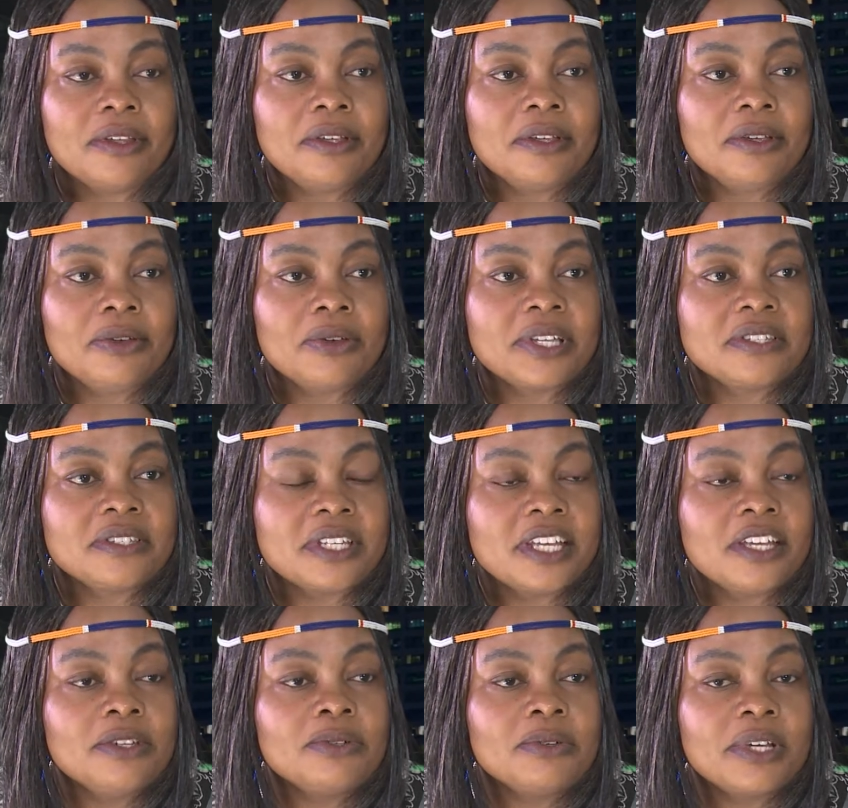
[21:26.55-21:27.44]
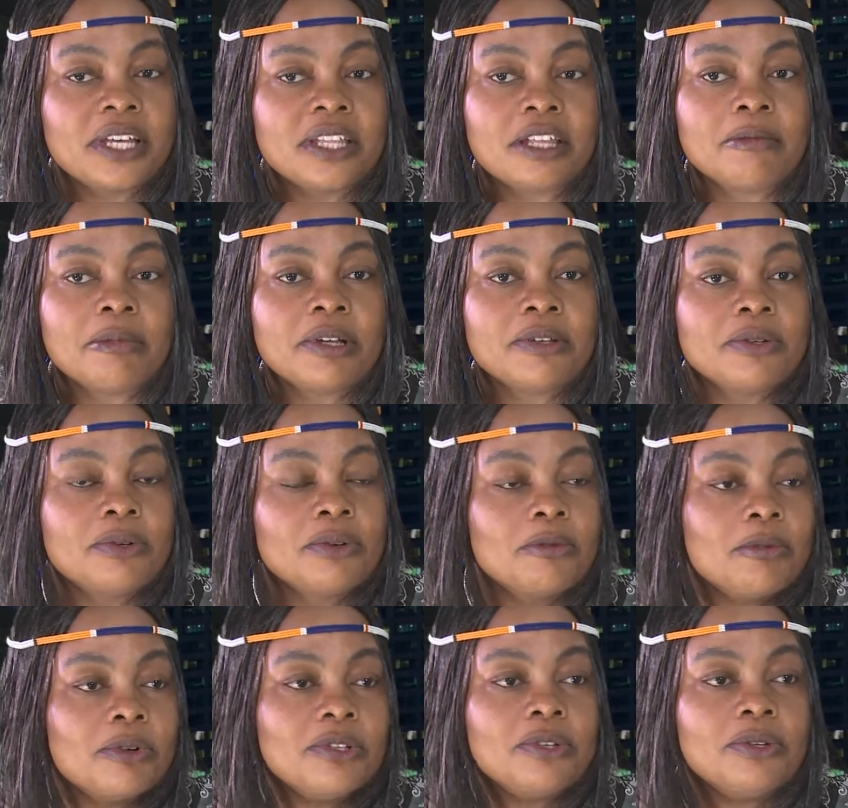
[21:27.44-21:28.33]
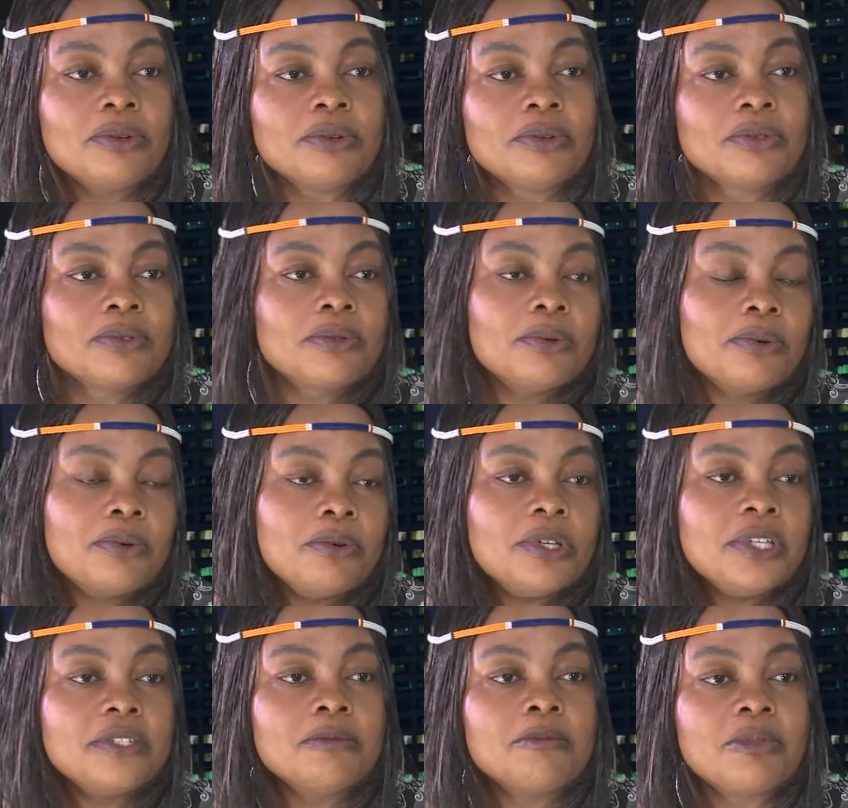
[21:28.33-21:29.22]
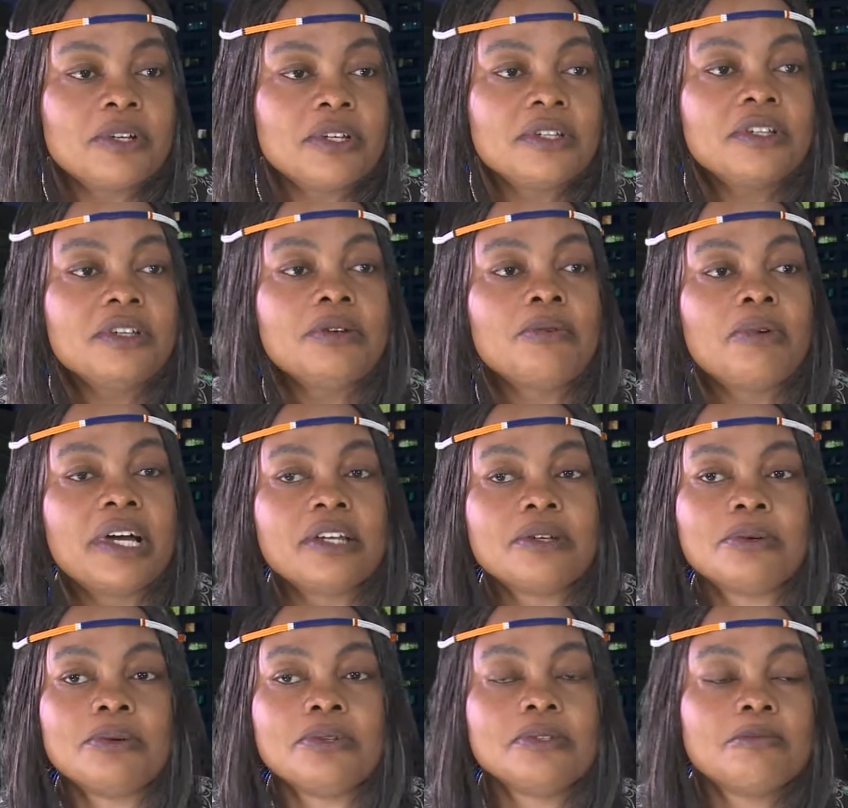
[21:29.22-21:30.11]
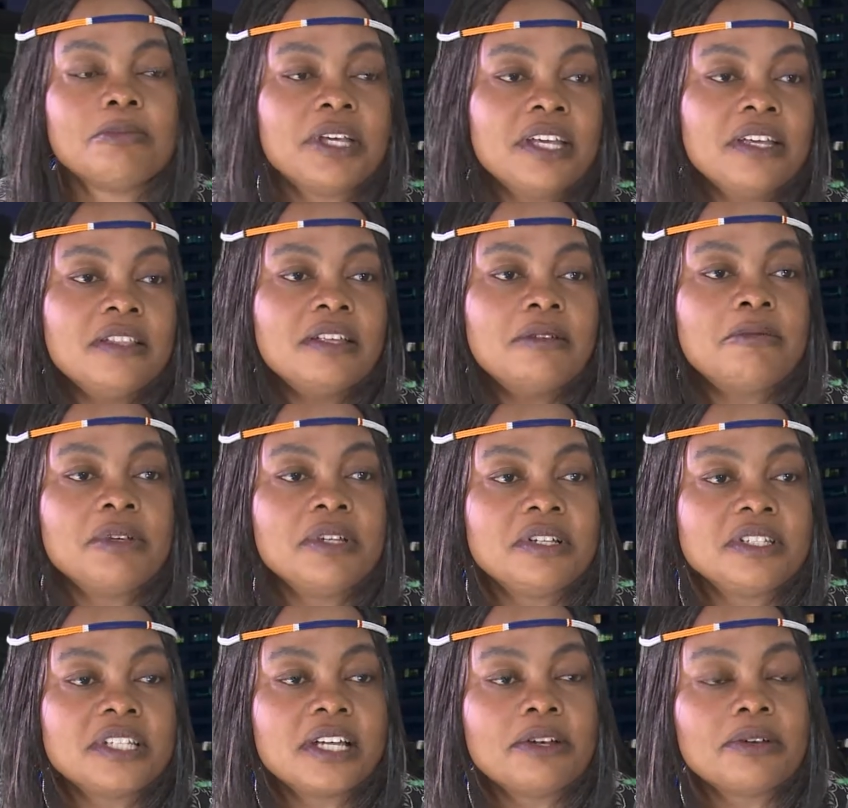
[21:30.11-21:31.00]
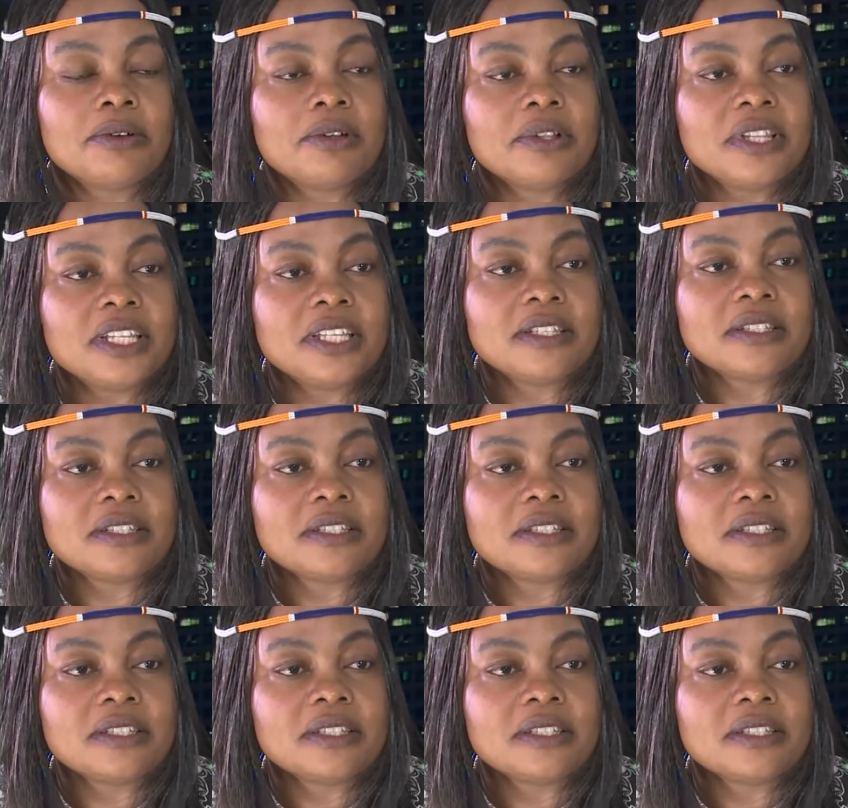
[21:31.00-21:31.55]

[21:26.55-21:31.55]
You are staying together, but nobody knows who is bringing what, who is paying the bills and all this.